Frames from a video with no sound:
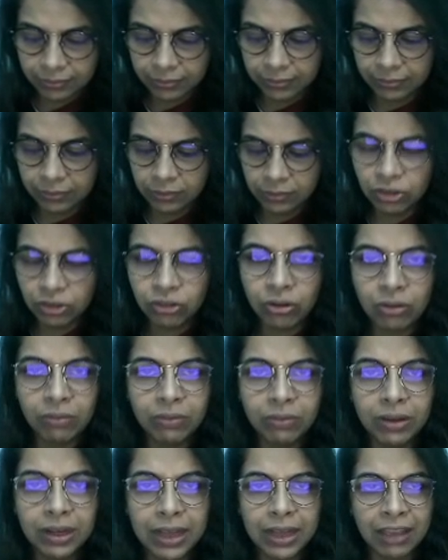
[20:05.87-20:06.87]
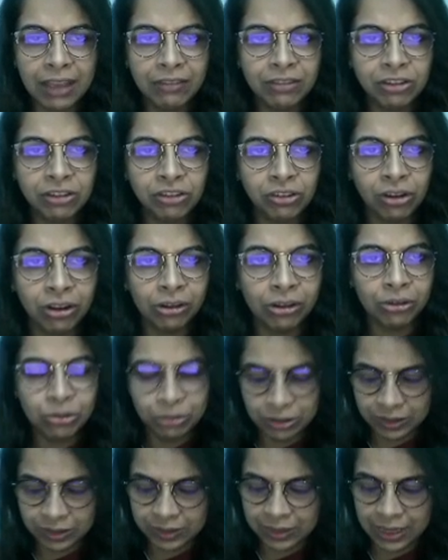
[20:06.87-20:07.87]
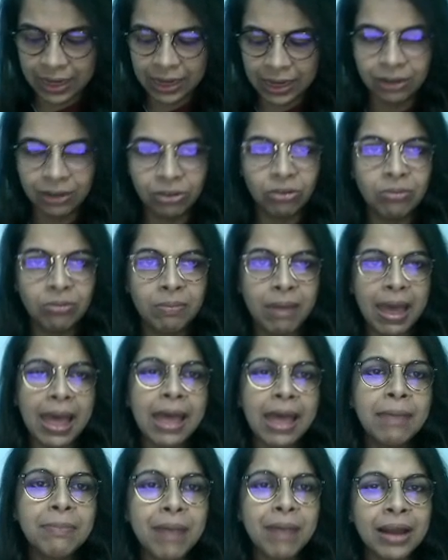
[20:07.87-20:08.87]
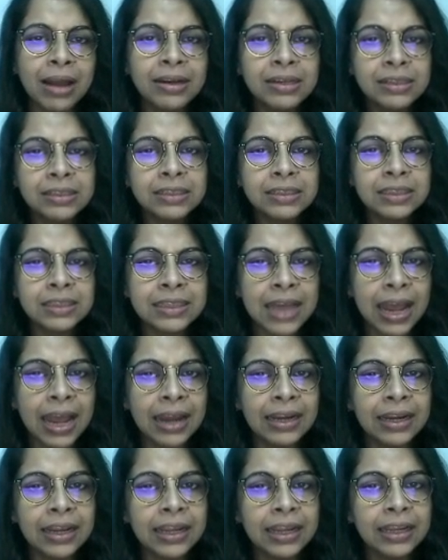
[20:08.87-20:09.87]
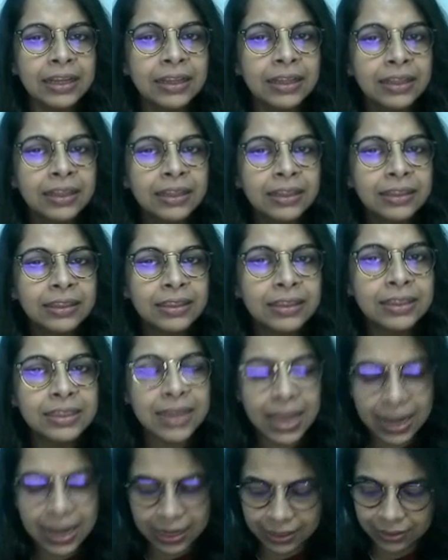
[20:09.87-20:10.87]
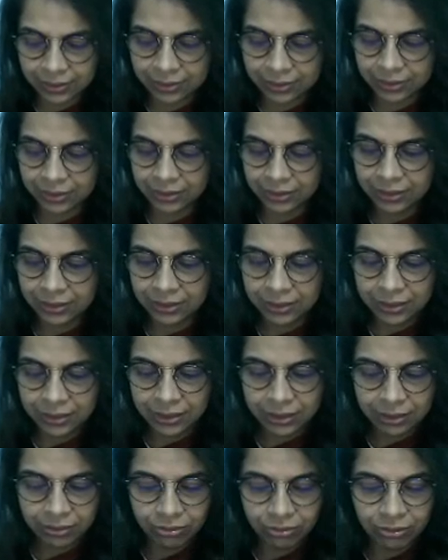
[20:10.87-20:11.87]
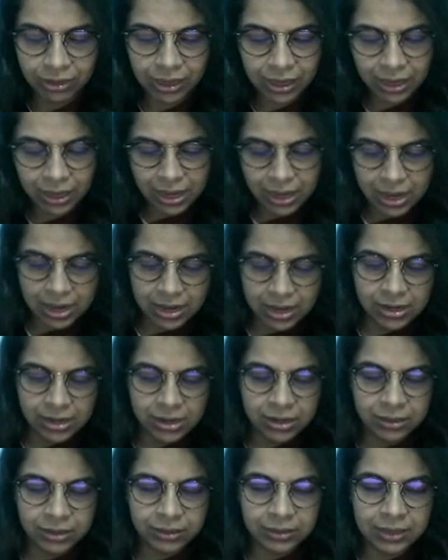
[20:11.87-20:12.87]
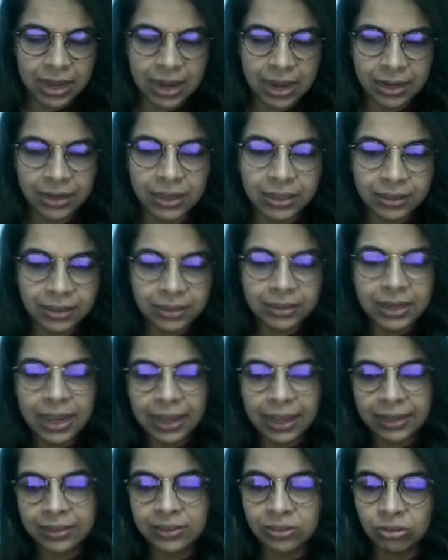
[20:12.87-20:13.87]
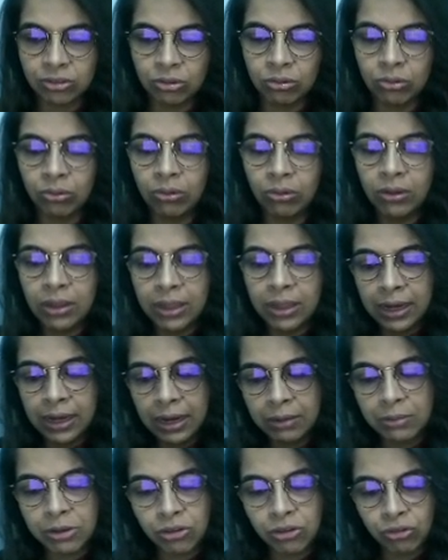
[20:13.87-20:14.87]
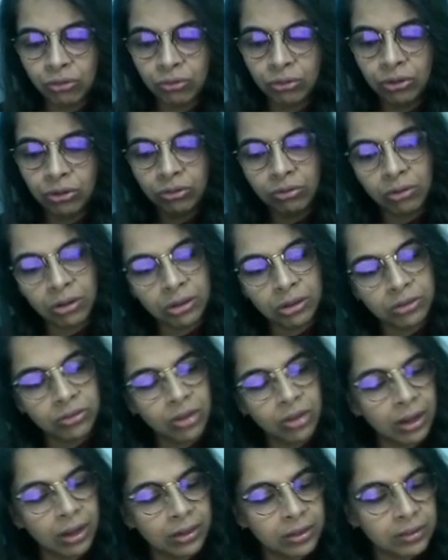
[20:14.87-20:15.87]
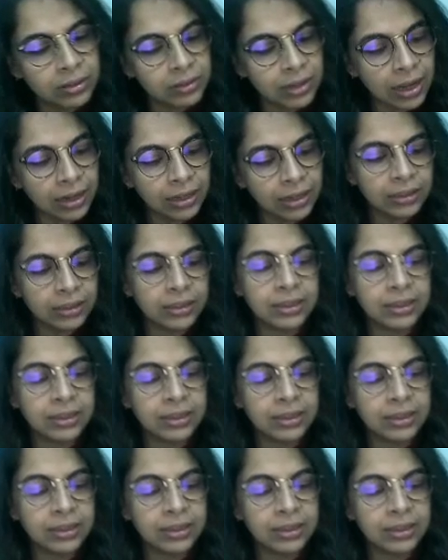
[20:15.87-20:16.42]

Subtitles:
Which homework? I wish you all could say. No, ma'am, understanding the text. Okay, understanding the text. So let me show you also understanding the